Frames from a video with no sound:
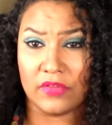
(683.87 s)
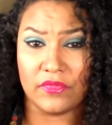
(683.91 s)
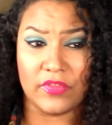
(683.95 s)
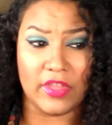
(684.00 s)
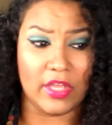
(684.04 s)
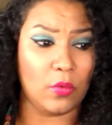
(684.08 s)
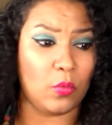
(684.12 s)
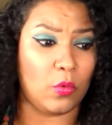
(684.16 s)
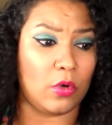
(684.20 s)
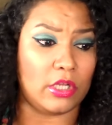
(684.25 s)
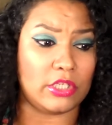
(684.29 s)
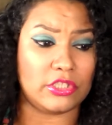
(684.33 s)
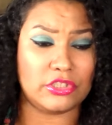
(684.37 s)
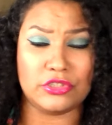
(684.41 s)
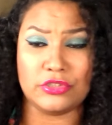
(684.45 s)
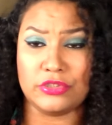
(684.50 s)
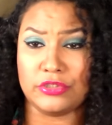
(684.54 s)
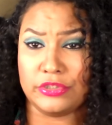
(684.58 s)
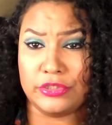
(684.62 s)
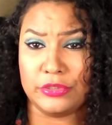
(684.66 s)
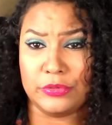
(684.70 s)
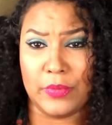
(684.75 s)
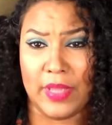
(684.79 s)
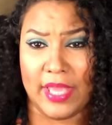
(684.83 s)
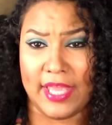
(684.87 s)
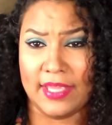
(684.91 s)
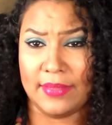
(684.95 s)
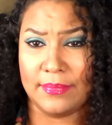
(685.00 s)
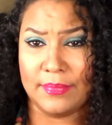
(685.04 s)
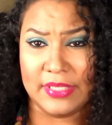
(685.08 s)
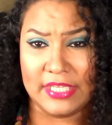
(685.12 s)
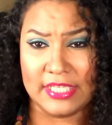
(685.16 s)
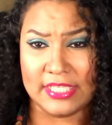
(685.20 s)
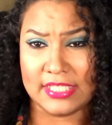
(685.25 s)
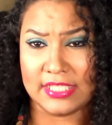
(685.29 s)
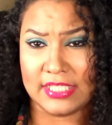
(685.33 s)
If they want you to do
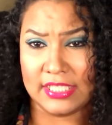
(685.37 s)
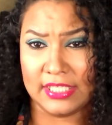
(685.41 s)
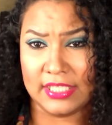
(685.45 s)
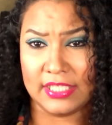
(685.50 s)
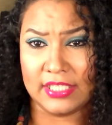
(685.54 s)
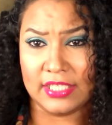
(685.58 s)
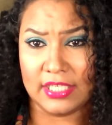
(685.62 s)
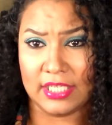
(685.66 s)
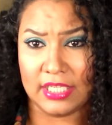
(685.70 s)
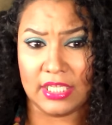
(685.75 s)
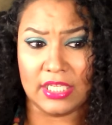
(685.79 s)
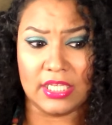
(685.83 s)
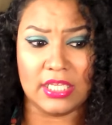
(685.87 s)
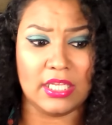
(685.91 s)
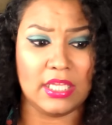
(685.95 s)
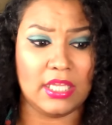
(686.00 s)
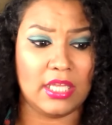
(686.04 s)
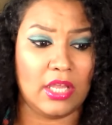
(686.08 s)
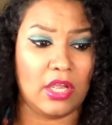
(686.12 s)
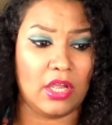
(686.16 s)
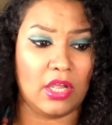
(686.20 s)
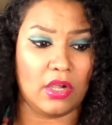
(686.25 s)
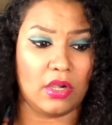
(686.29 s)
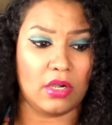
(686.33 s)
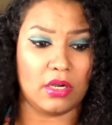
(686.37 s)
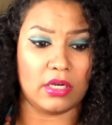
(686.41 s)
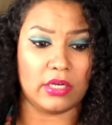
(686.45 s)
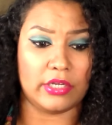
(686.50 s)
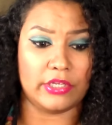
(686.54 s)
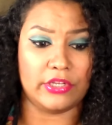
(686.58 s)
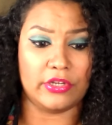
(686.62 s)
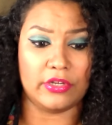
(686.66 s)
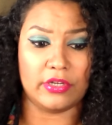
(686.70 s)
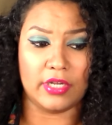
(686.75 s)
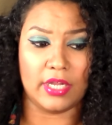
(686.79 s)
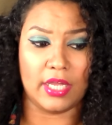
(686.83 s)
A, B, C, and D,
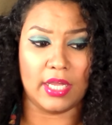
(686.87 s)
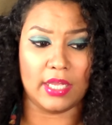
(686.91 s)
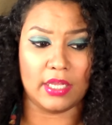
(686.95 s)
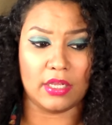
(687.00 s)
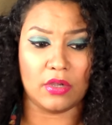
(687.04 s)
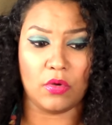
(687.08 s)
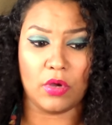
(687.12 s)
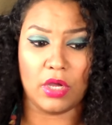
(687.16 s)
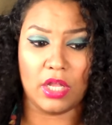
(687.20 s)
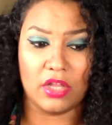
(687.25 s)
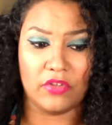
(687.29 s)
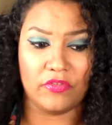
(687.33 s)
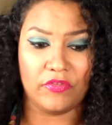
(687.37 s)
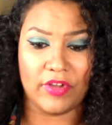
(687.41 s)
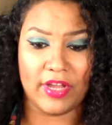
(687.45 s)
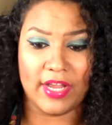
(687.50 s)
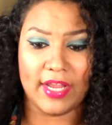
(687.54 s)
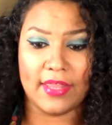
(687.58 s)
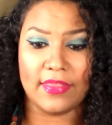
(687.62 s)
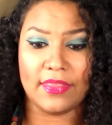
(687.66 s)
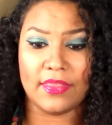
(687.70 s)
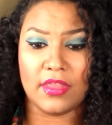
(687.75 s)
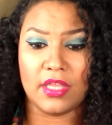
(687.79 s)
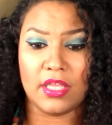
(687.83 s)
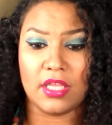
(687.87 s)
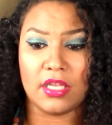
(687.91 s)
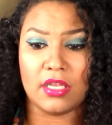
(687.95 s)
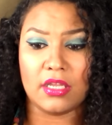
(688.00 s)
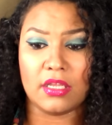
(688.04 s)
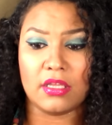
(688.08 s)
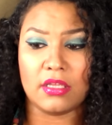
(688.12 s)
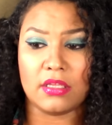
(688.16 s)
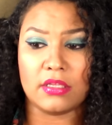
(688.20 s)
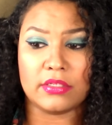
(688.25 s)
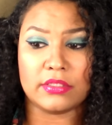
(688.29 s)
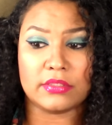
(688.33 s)
or you're not qualified,
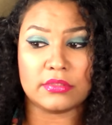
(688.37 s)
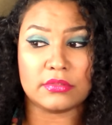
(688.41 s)
then,